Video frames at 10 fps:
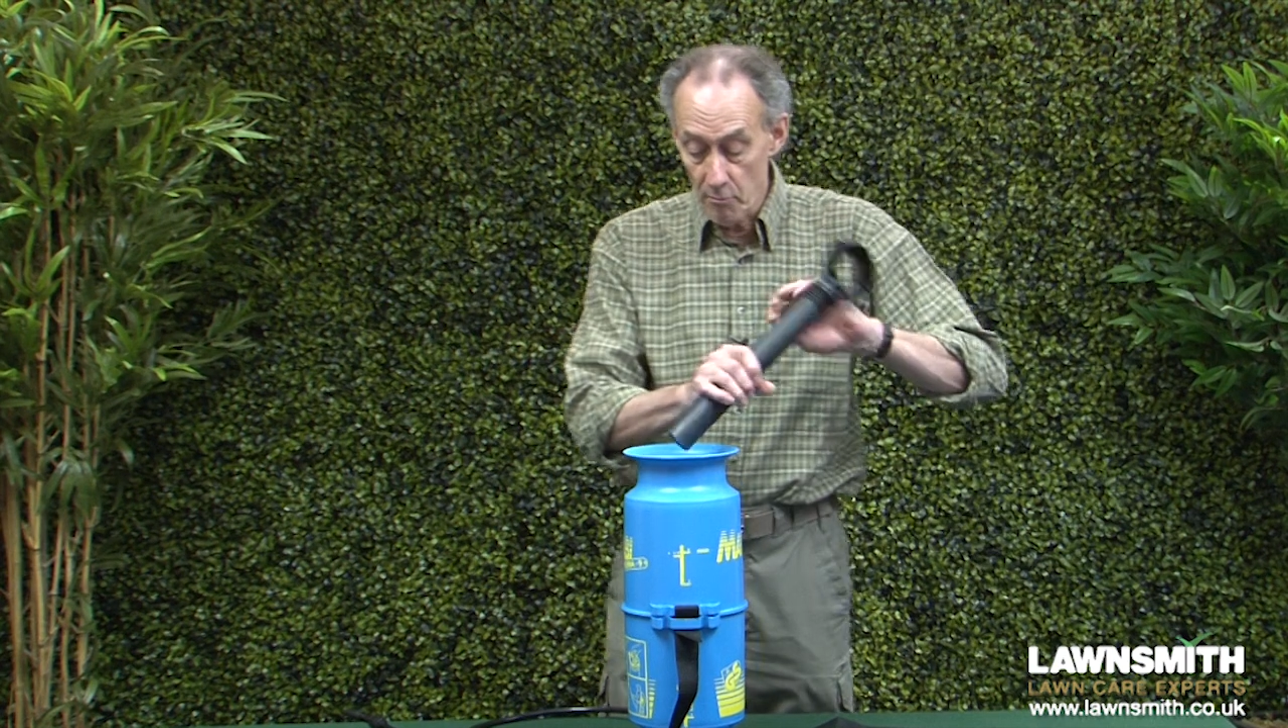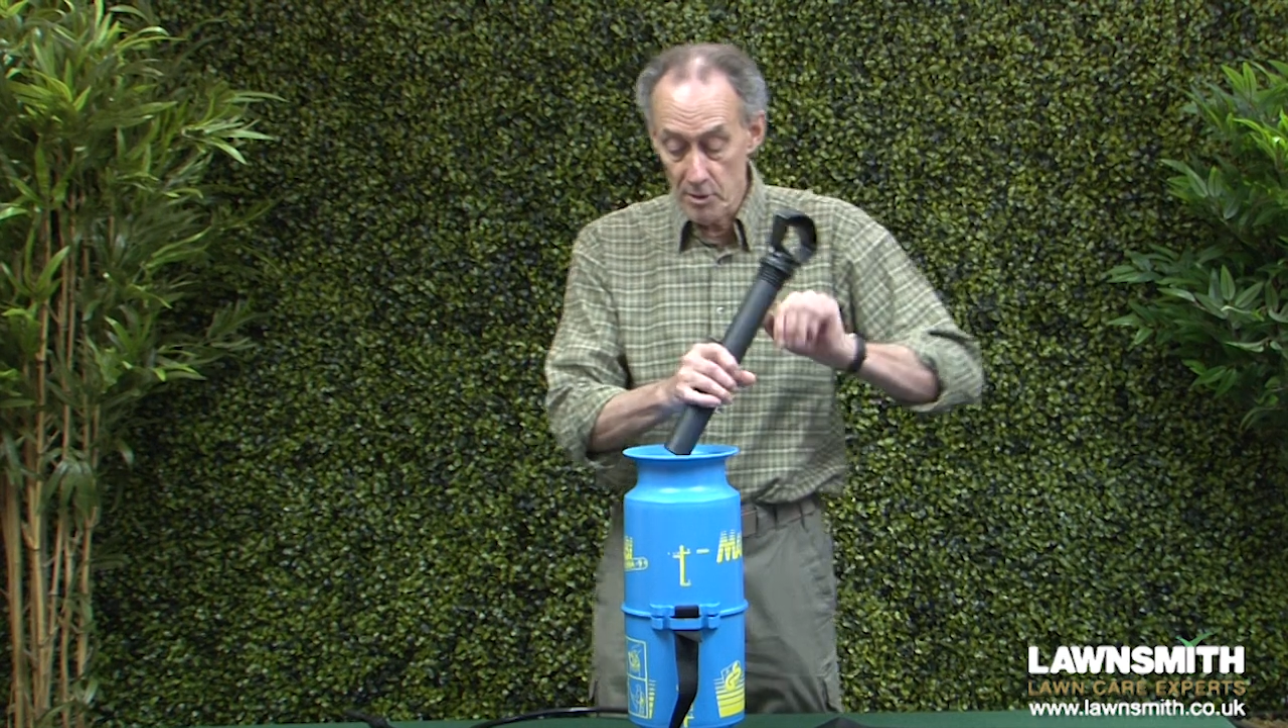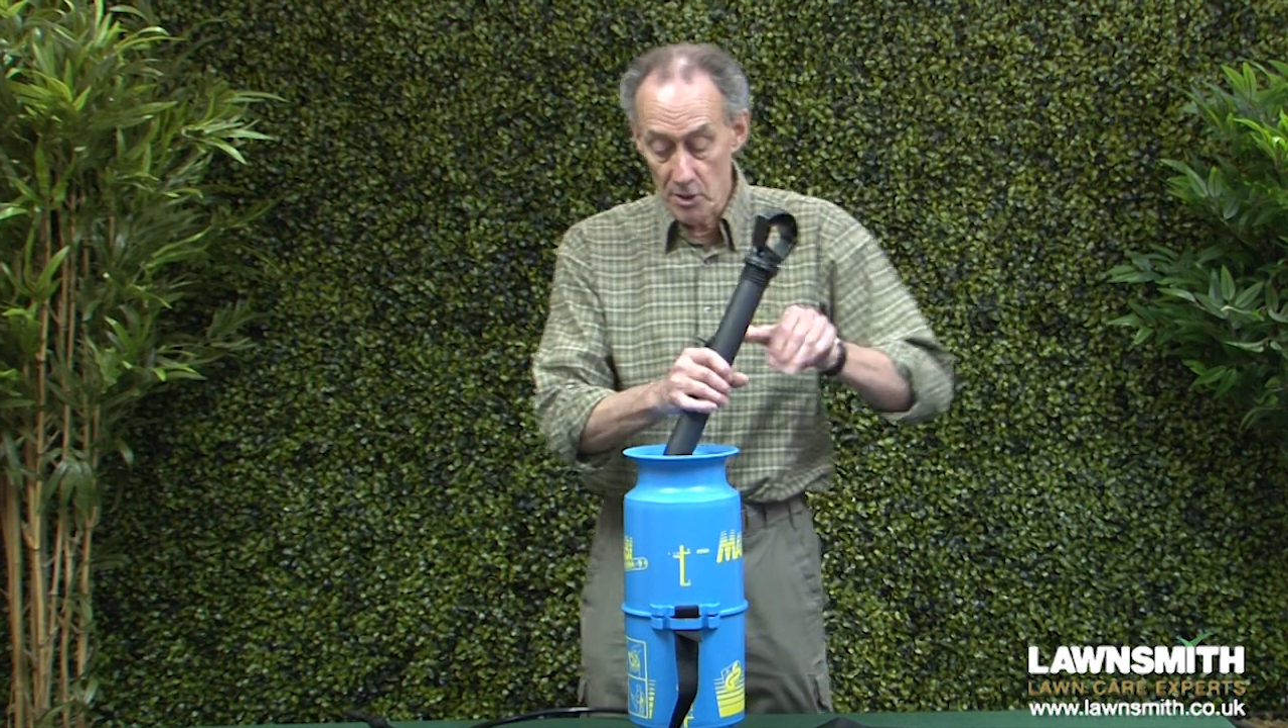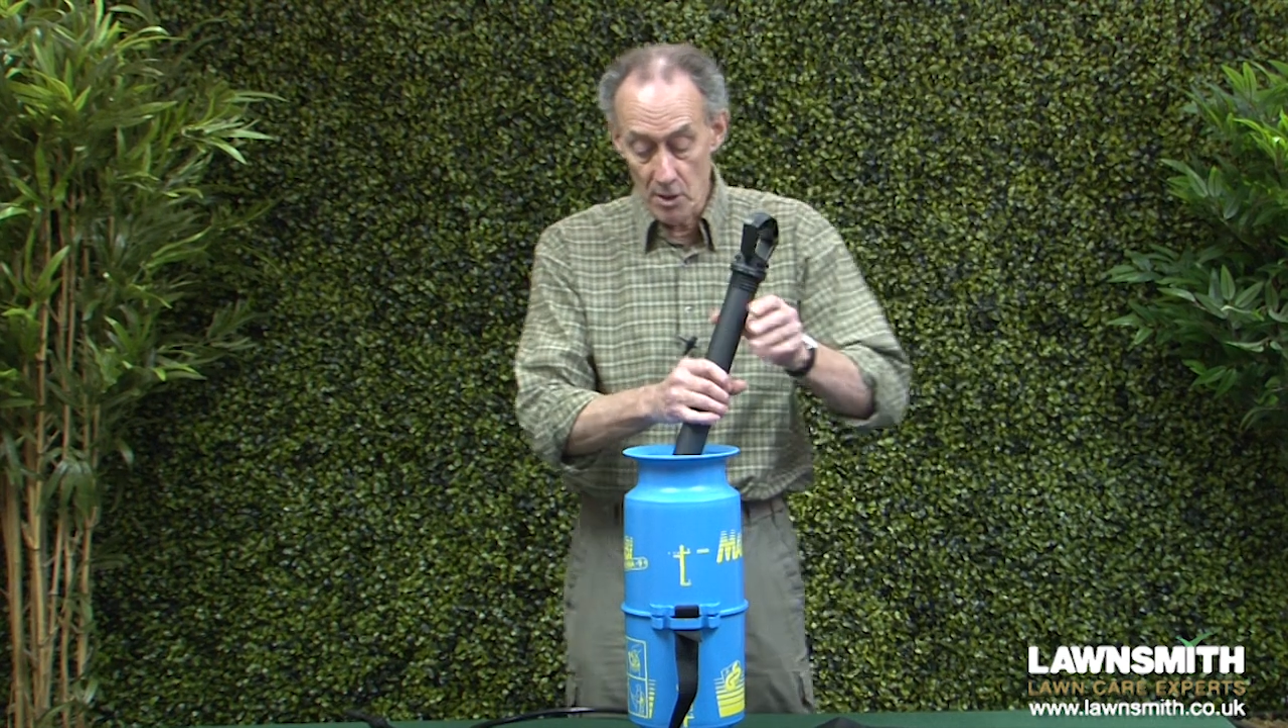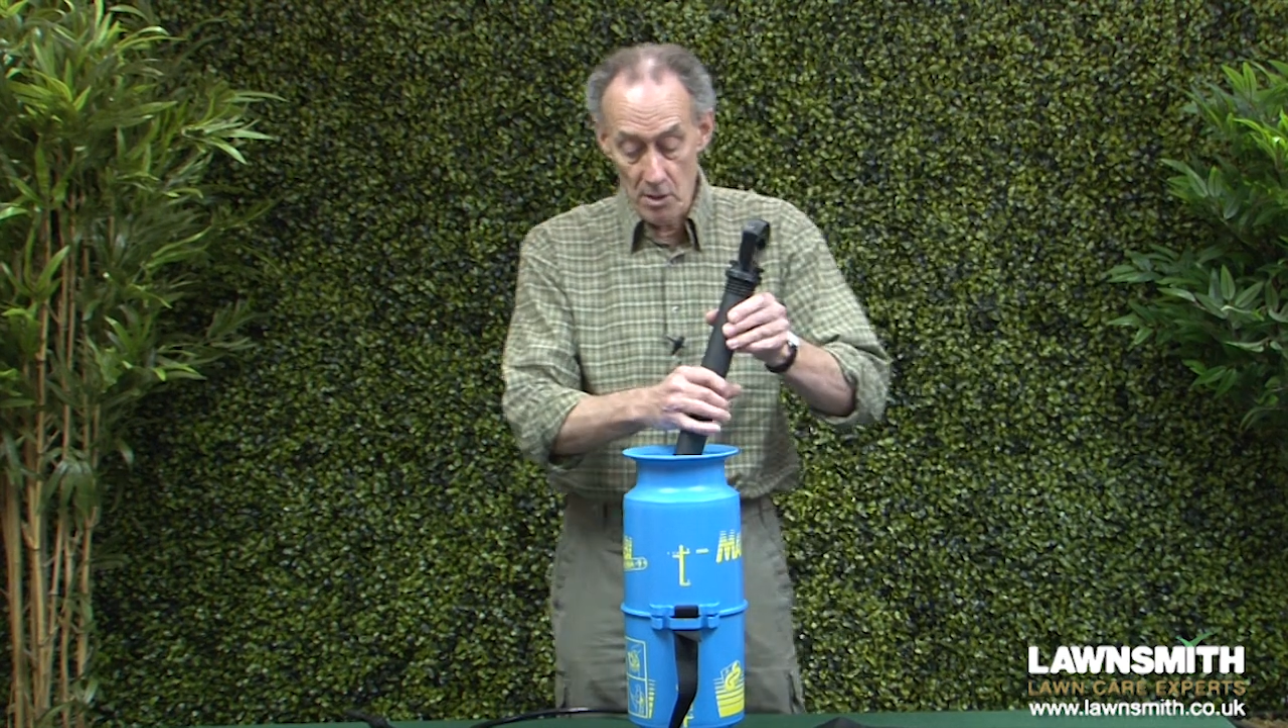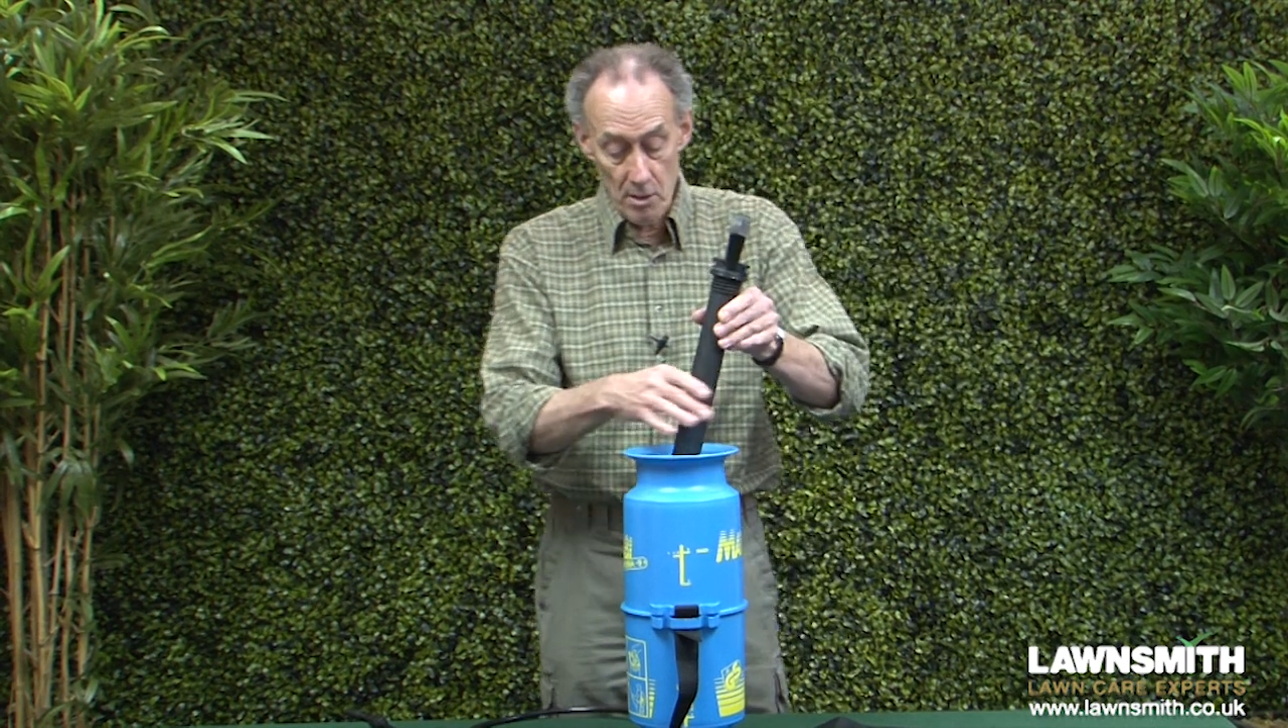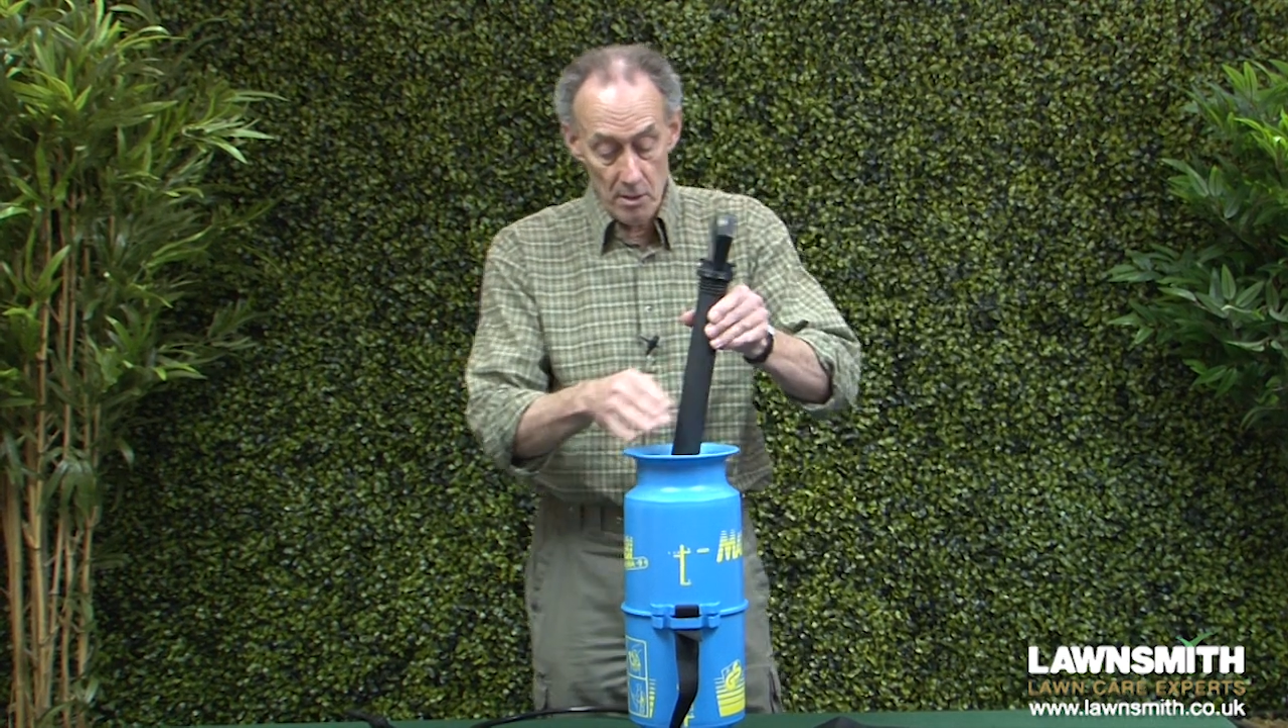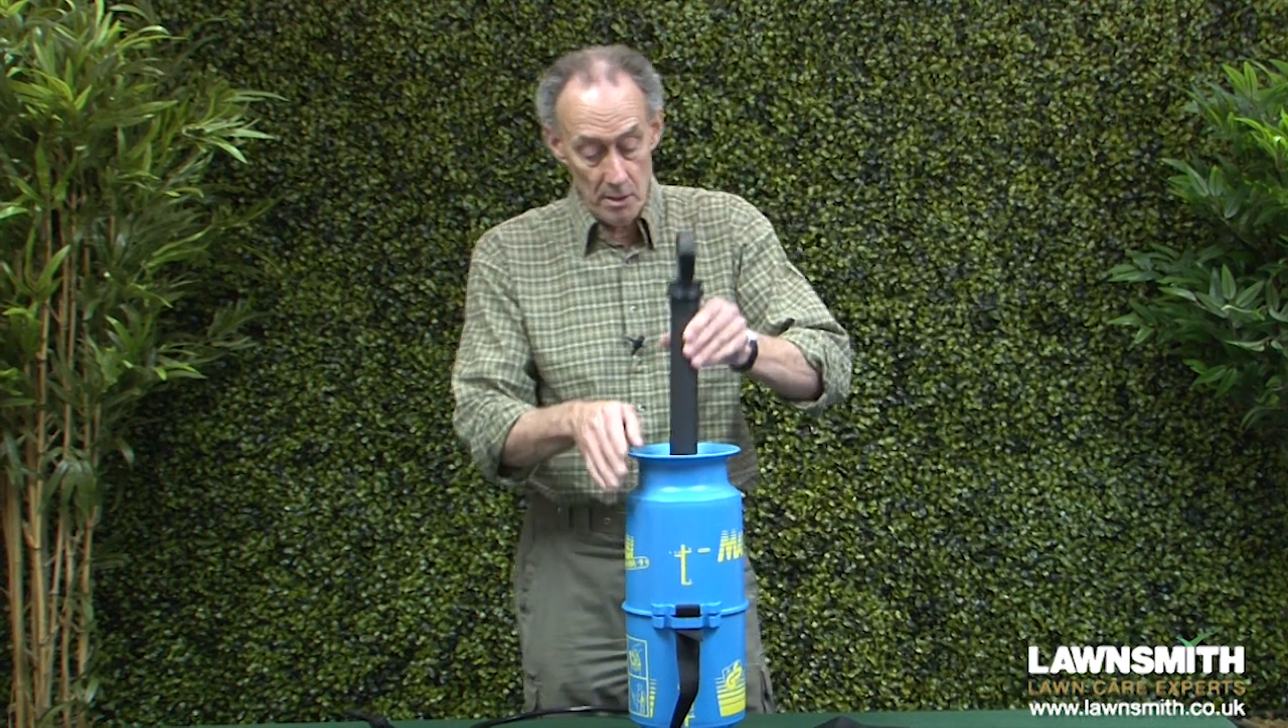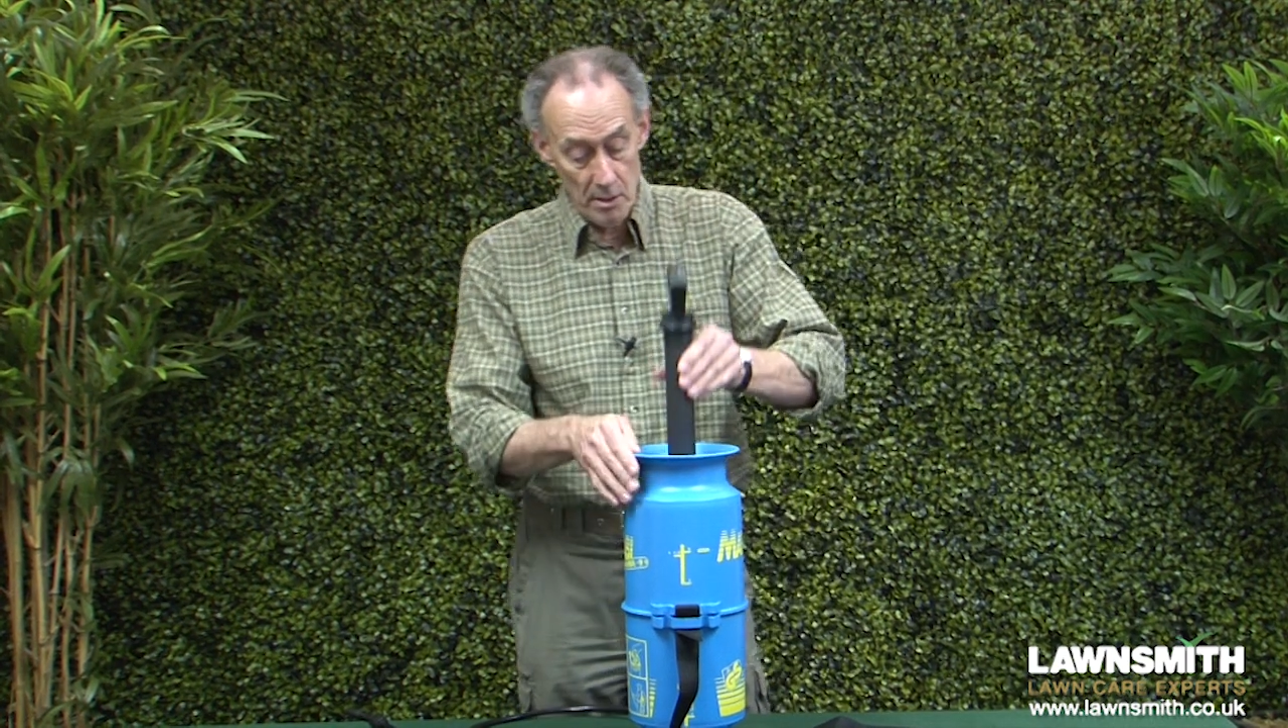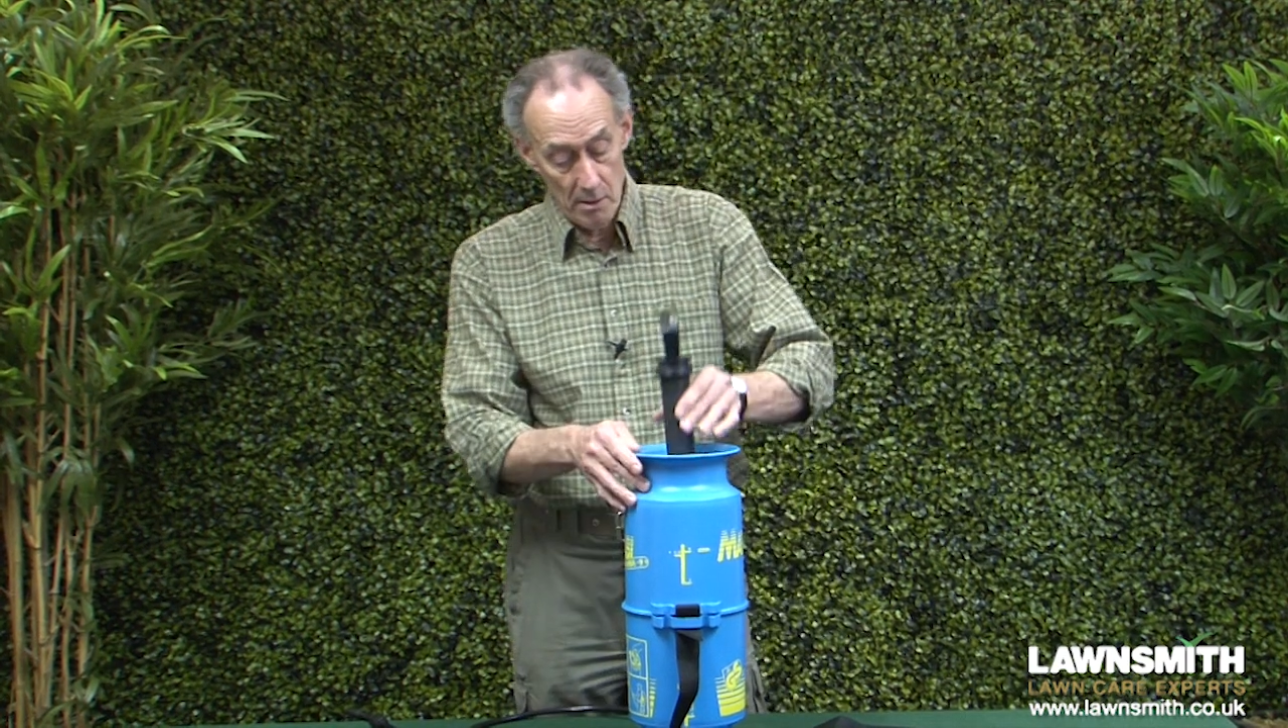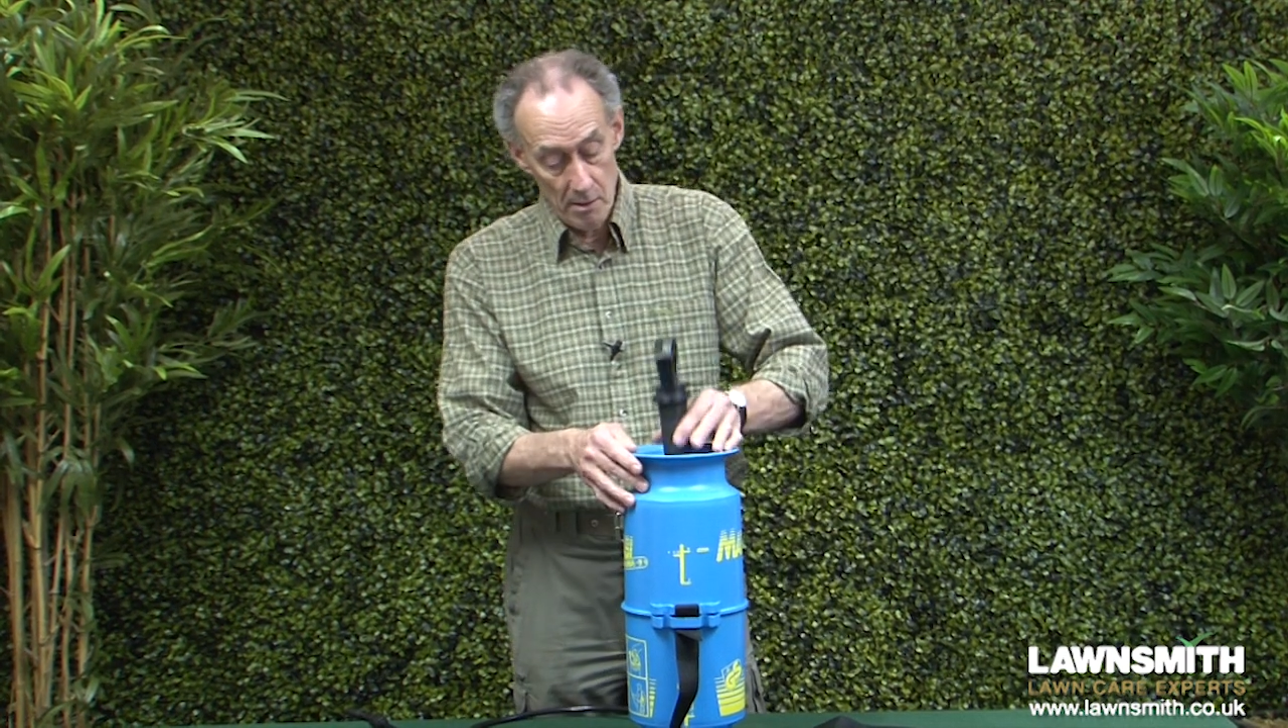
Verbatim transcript: return